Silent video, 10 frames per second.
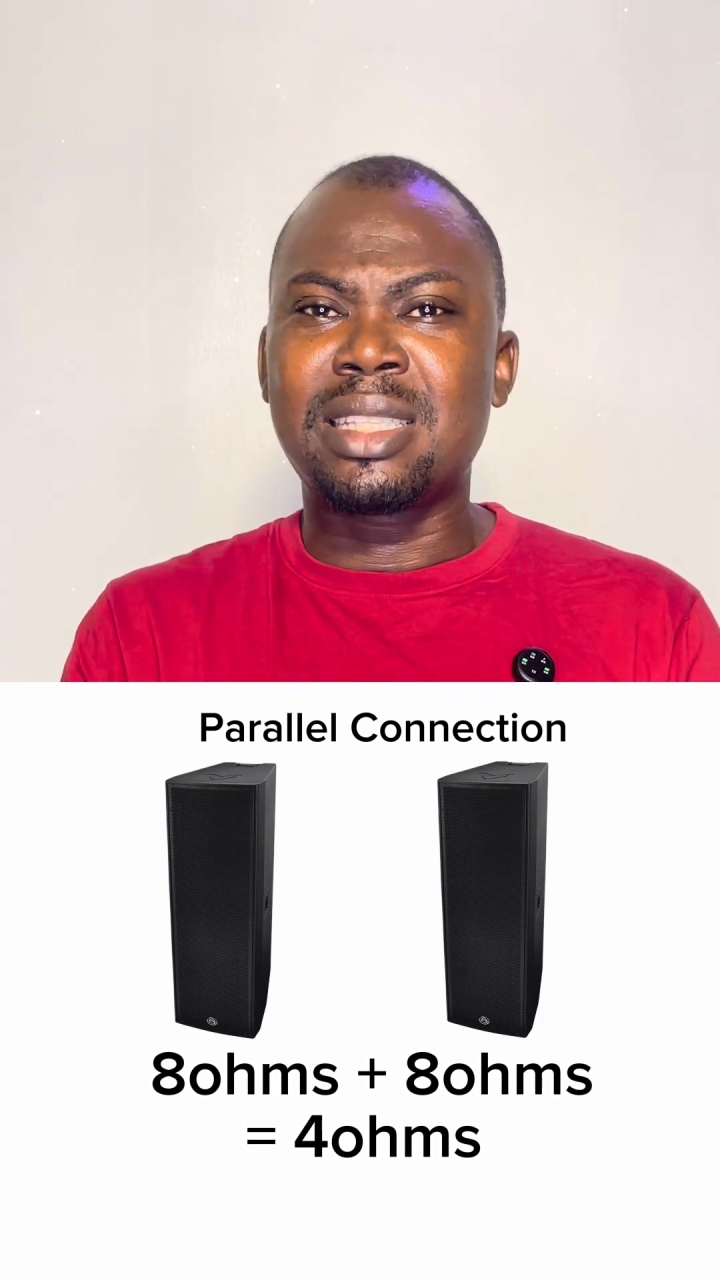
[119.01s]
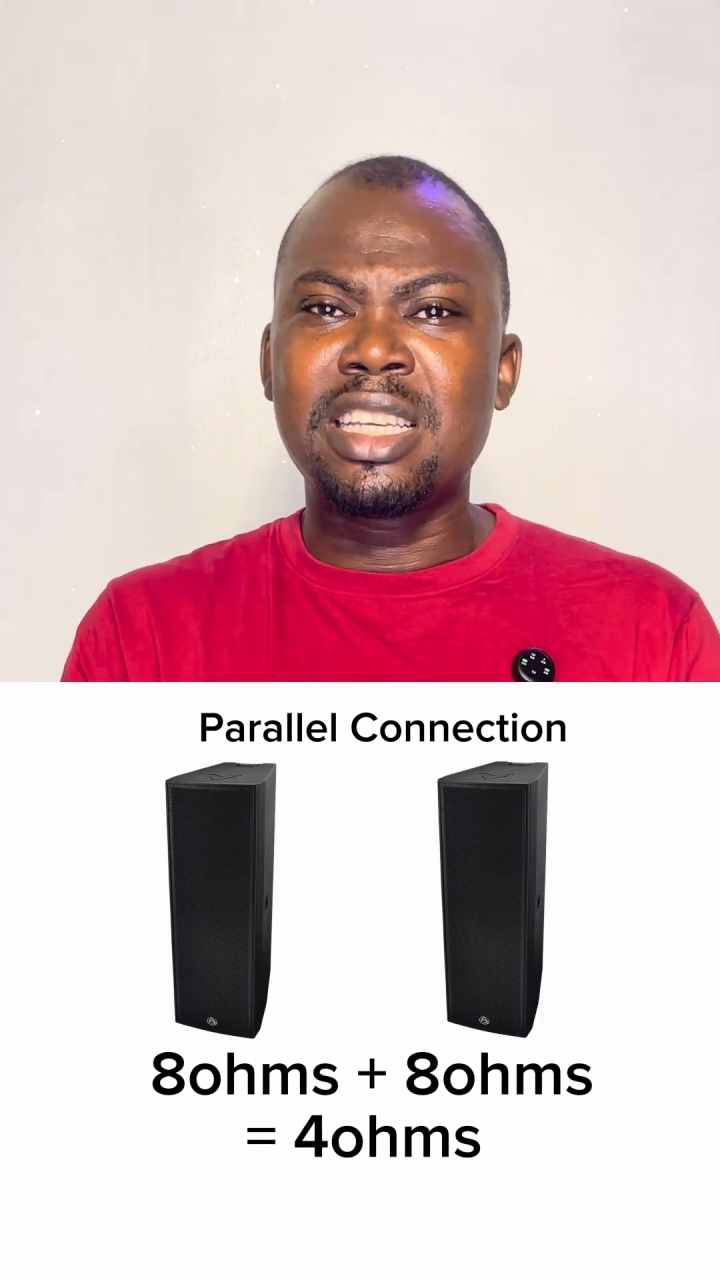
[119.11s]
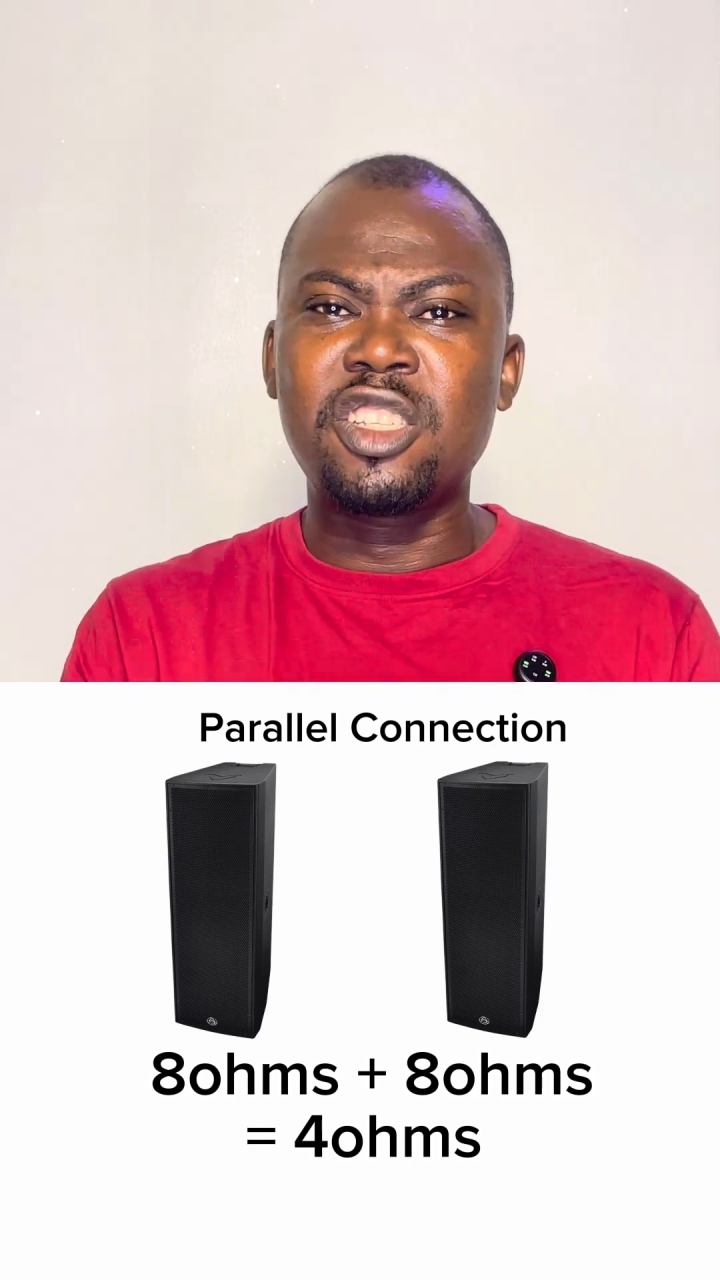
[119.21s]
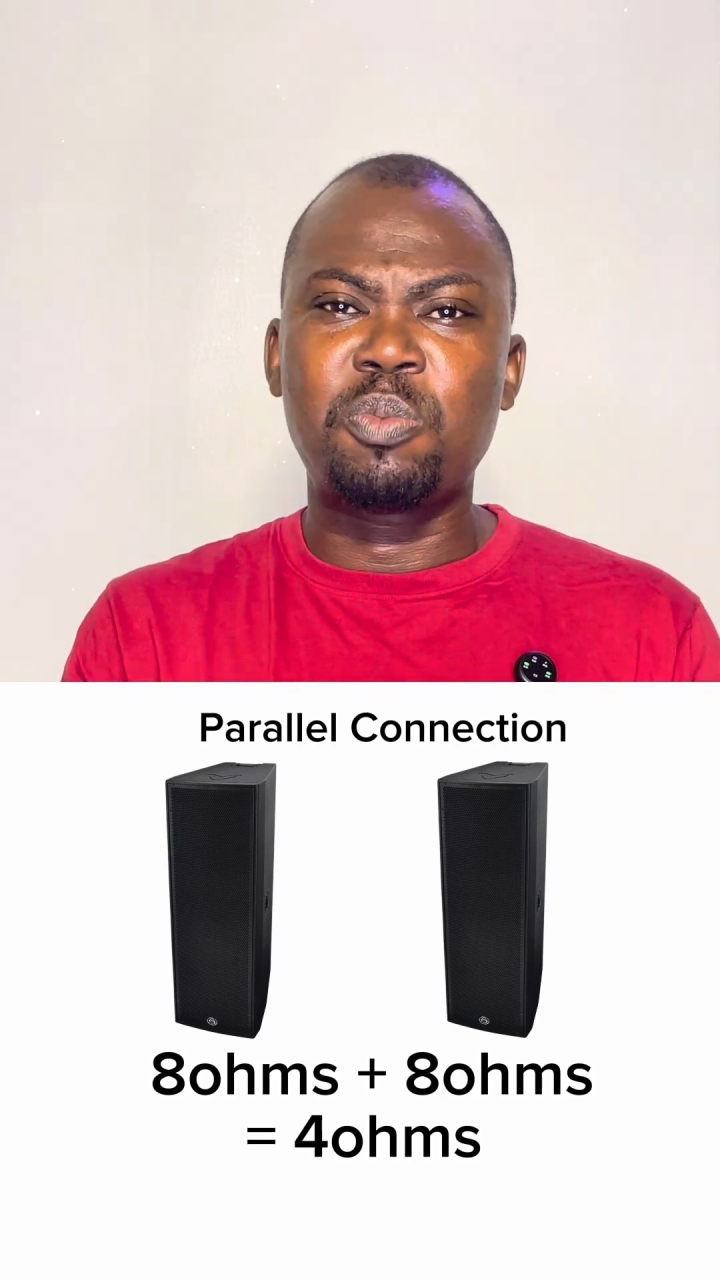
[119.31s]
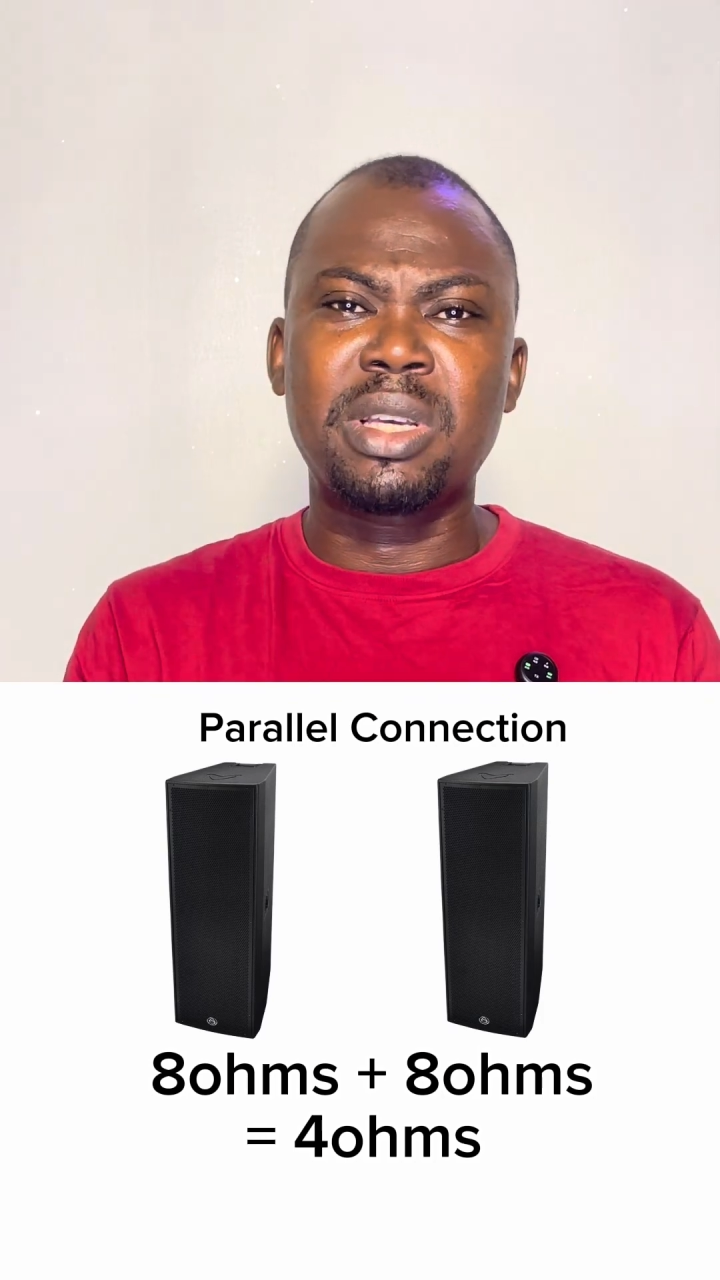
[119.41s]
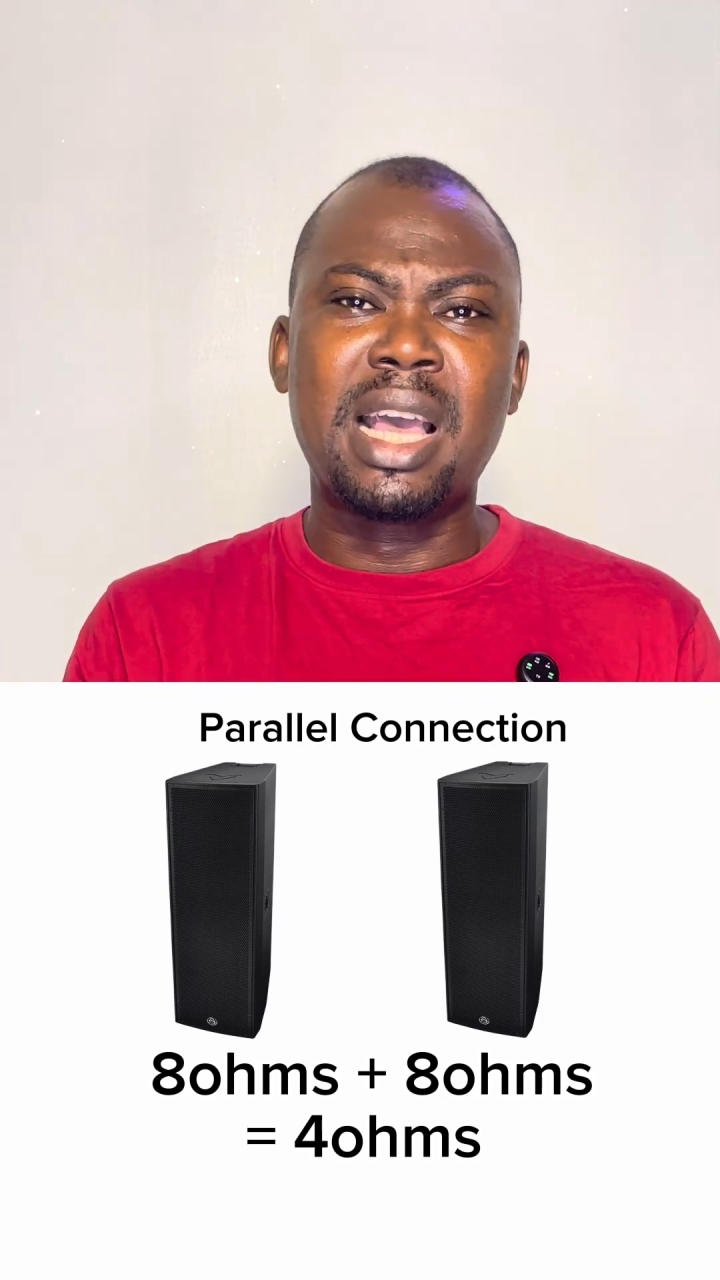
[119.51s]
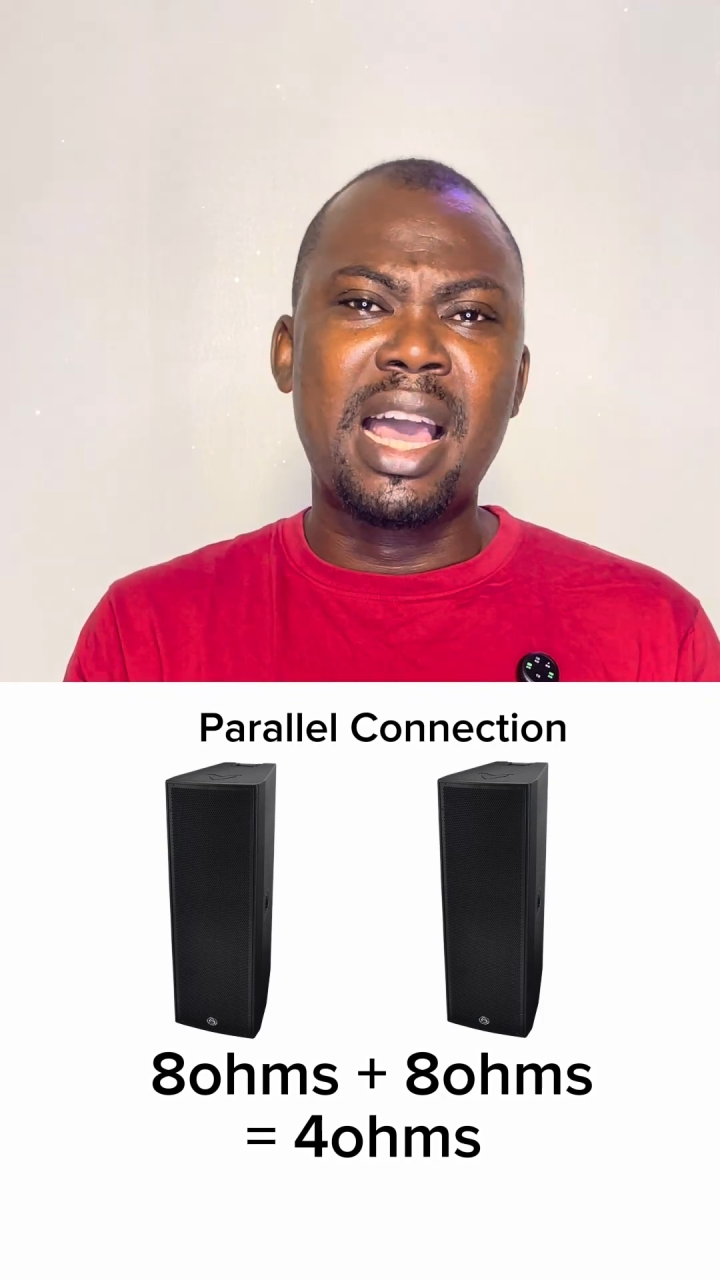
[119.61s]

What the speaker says: this speaker